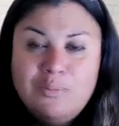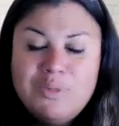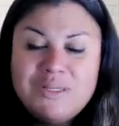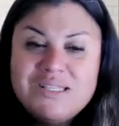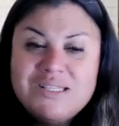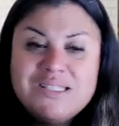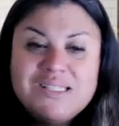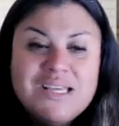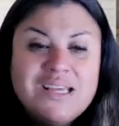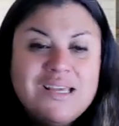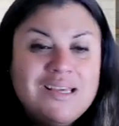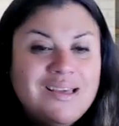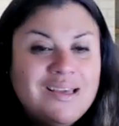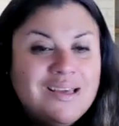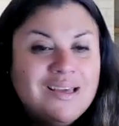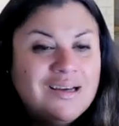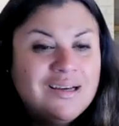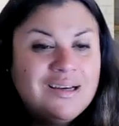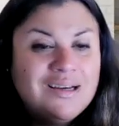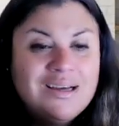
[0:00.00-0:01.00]
But see,
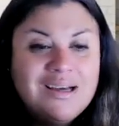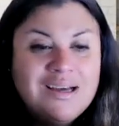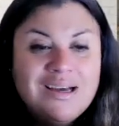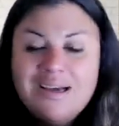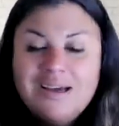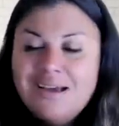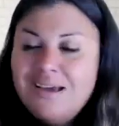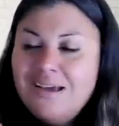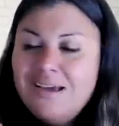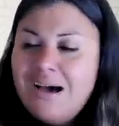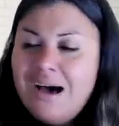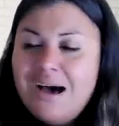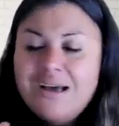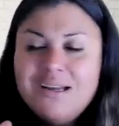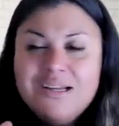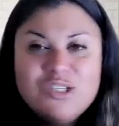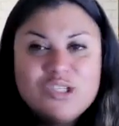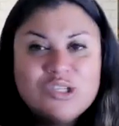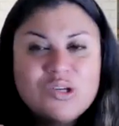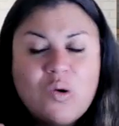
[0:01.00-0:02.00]

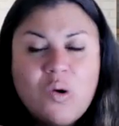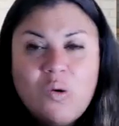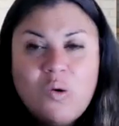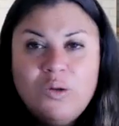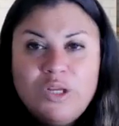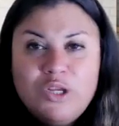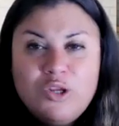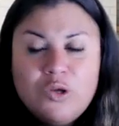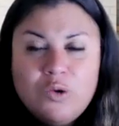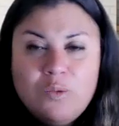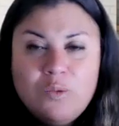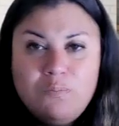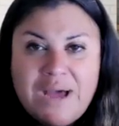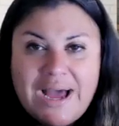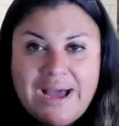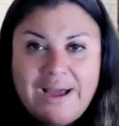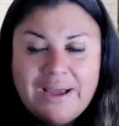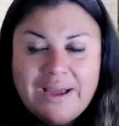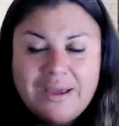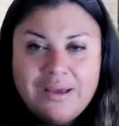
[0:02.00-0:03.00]
God is calling you
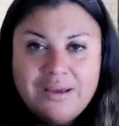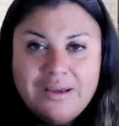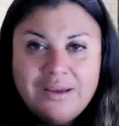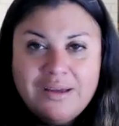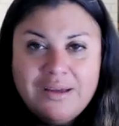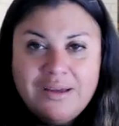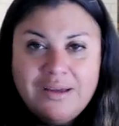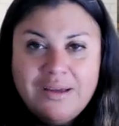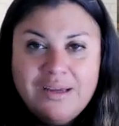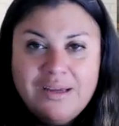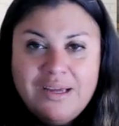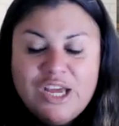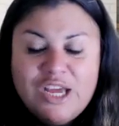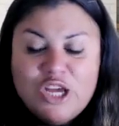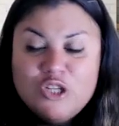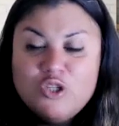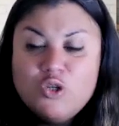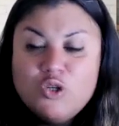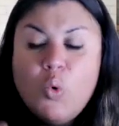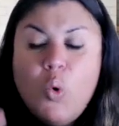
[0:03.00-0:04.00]
back
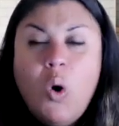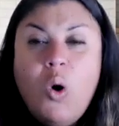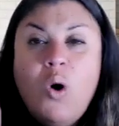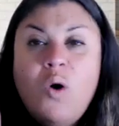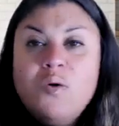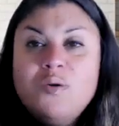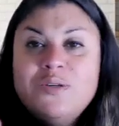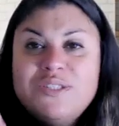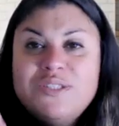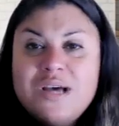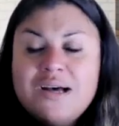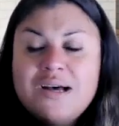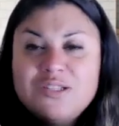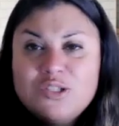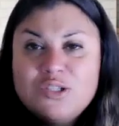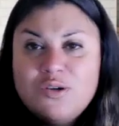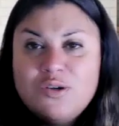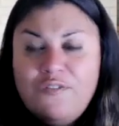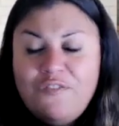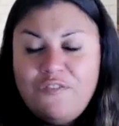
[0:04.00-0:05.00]
to hold on
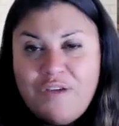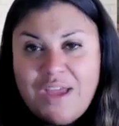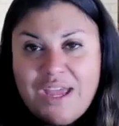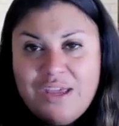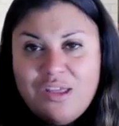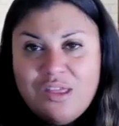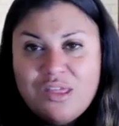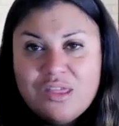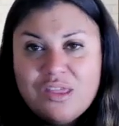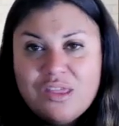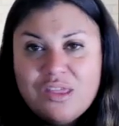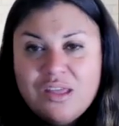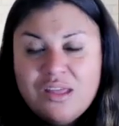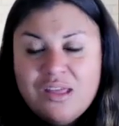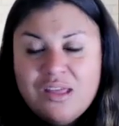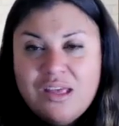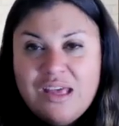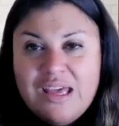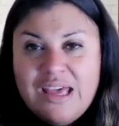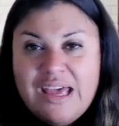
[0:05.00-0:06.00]
to faith
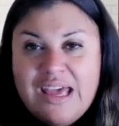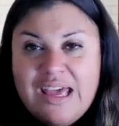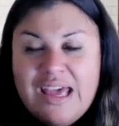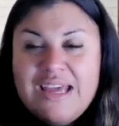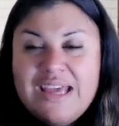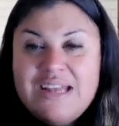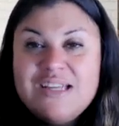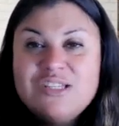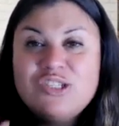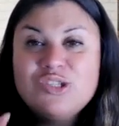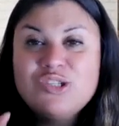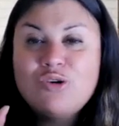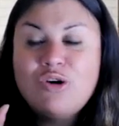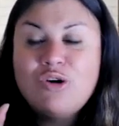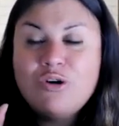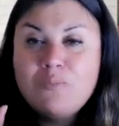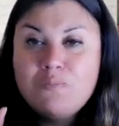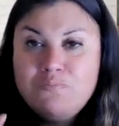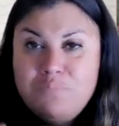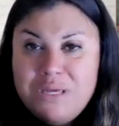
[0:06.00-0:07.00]
and
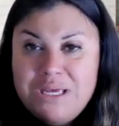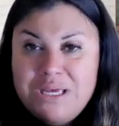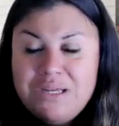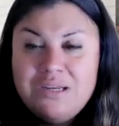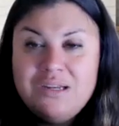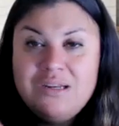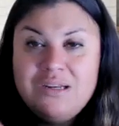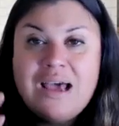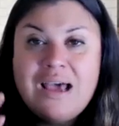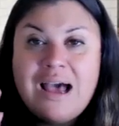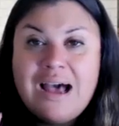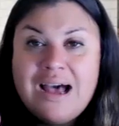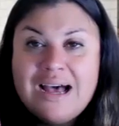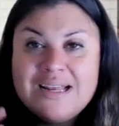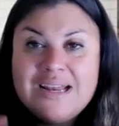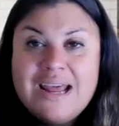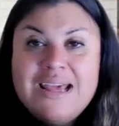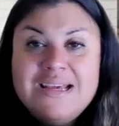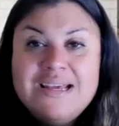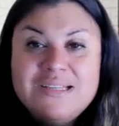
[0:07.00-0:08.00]
start beating
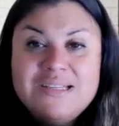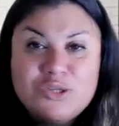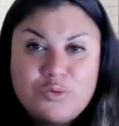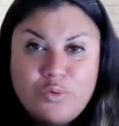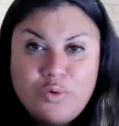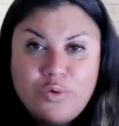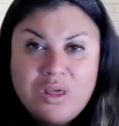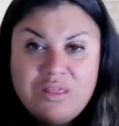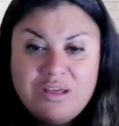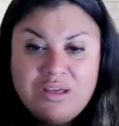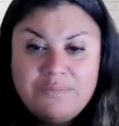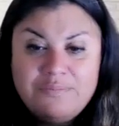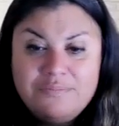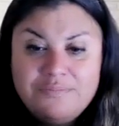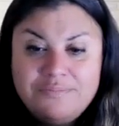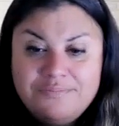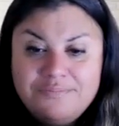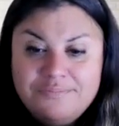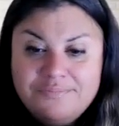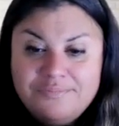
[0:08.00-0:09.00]
at his rhythm.